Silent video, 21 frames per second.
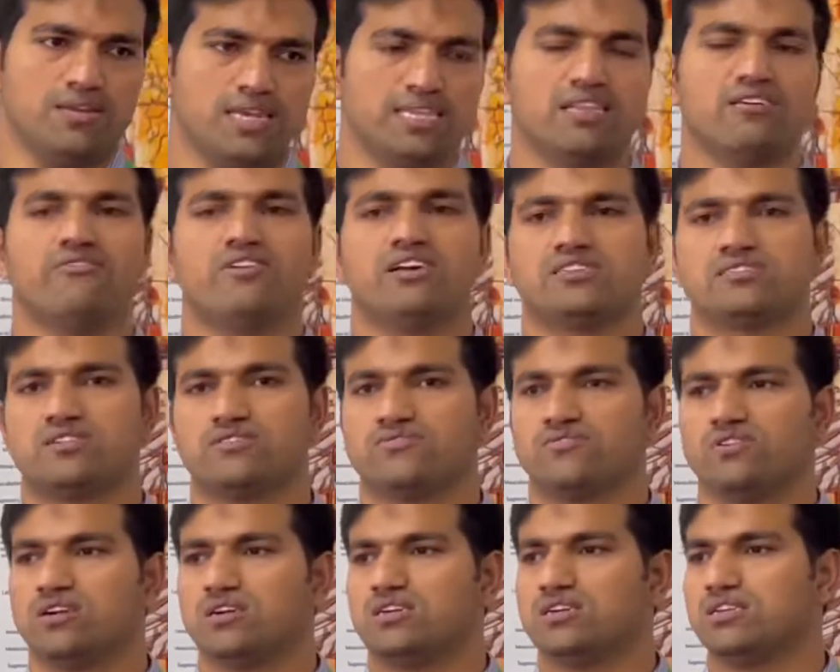in the Western
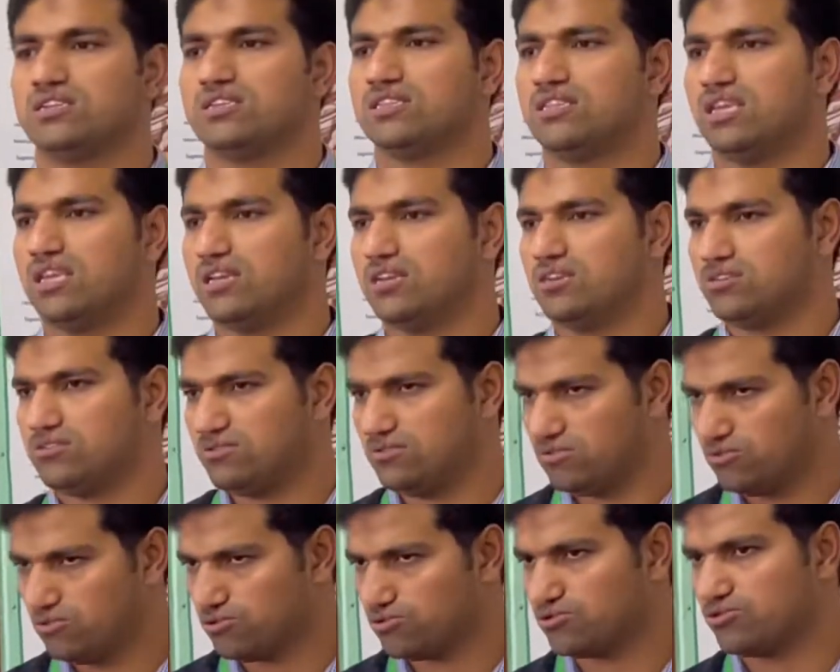world, they
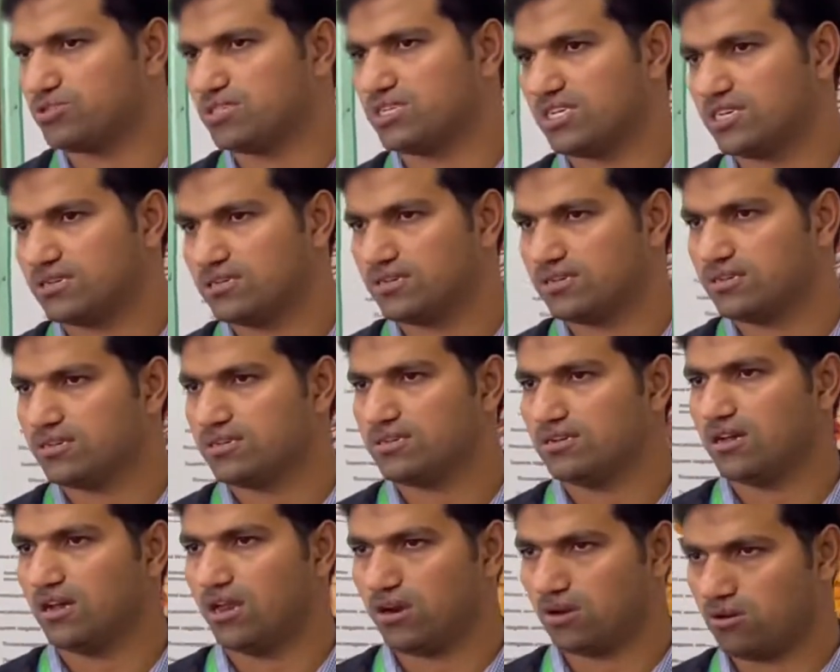used to drink
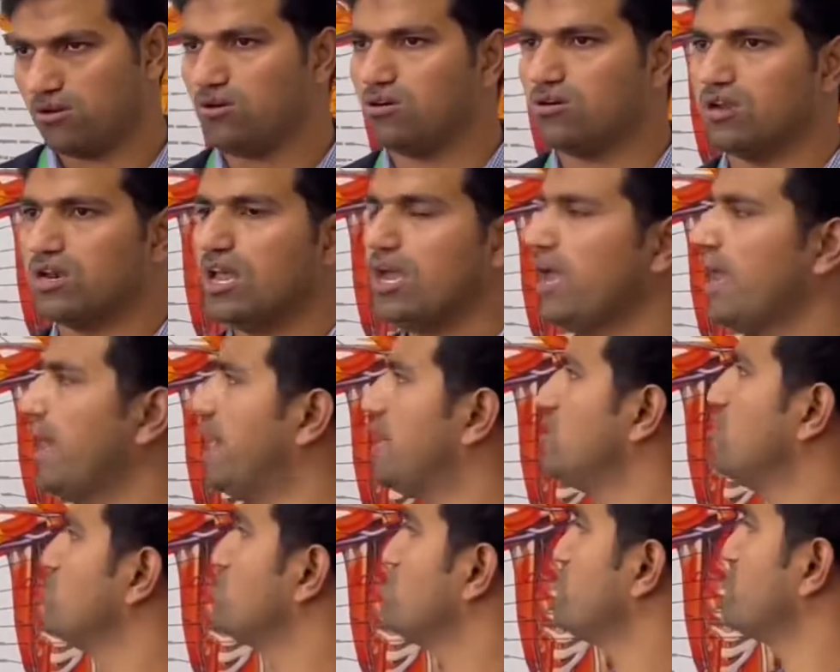alcohol, and
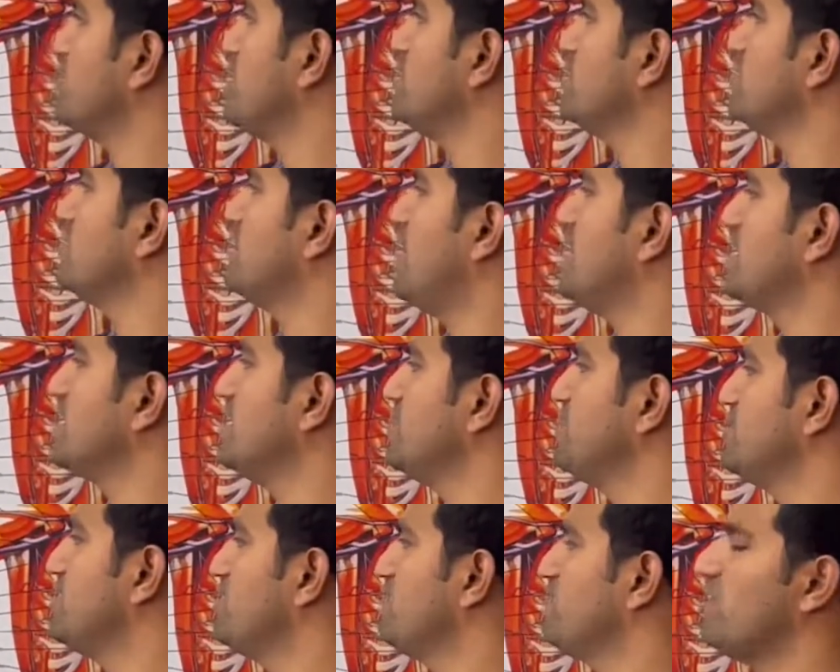out of 10, that
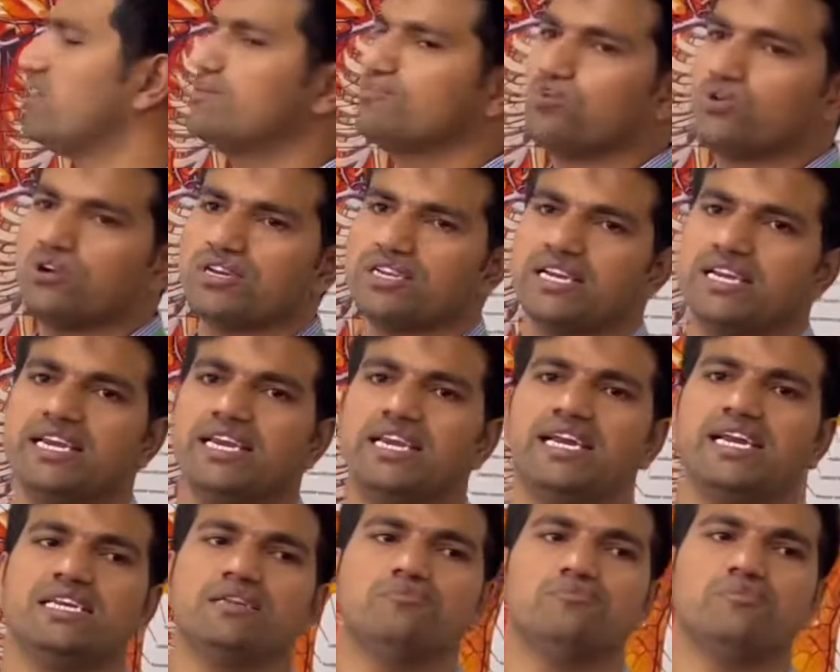
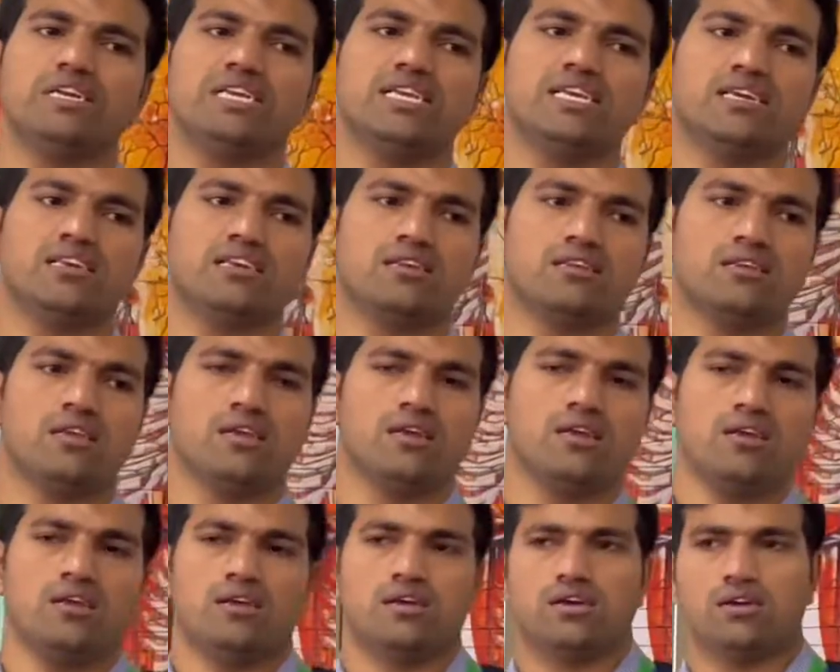1.8 million
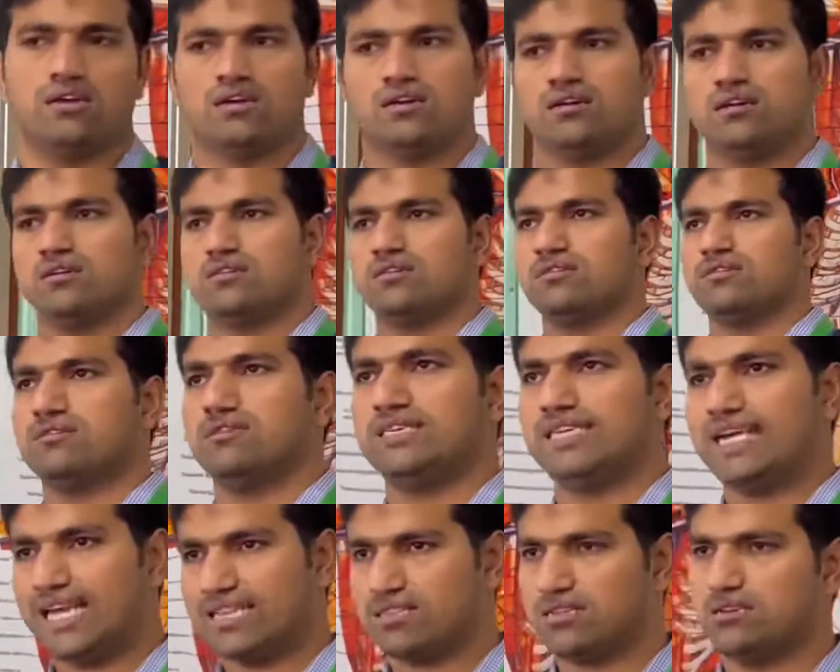
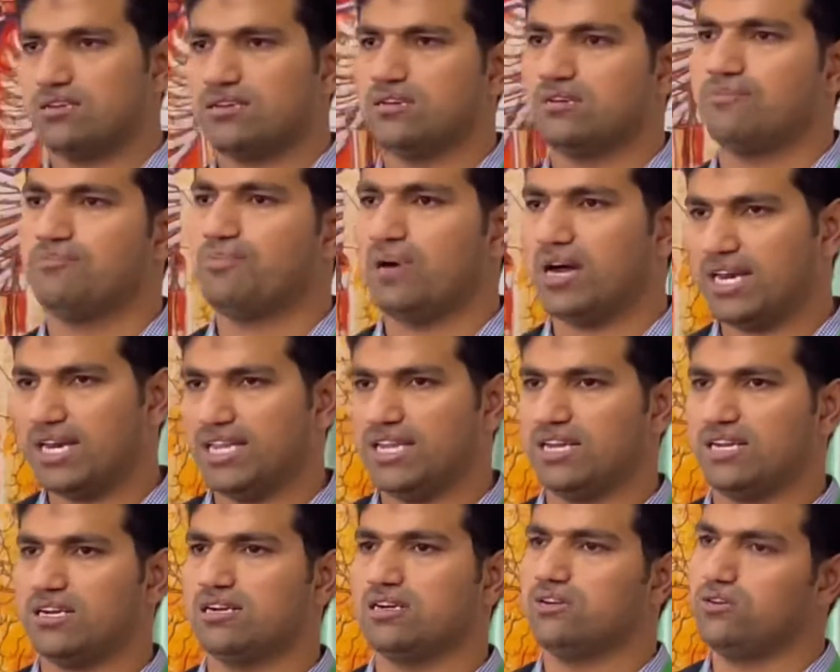death per
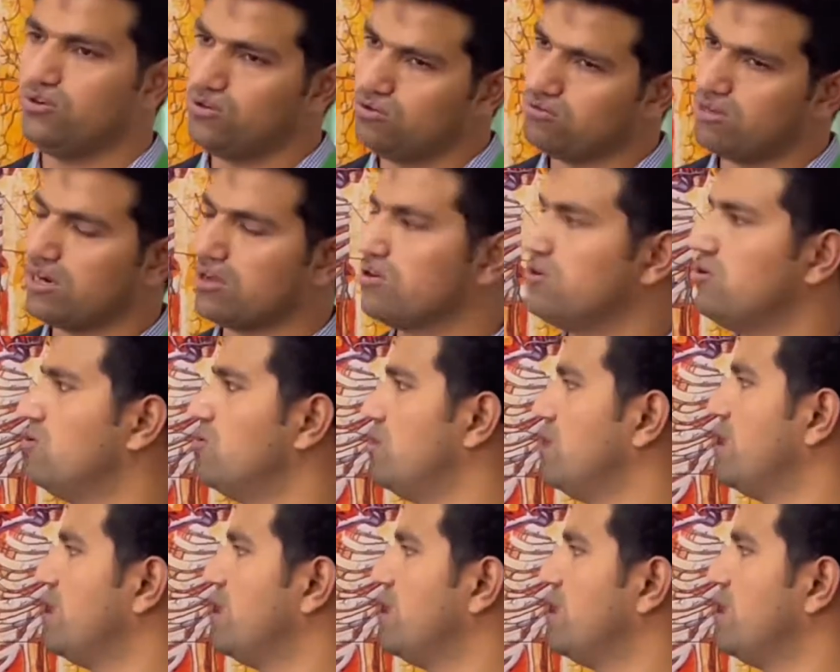year due to alcohol,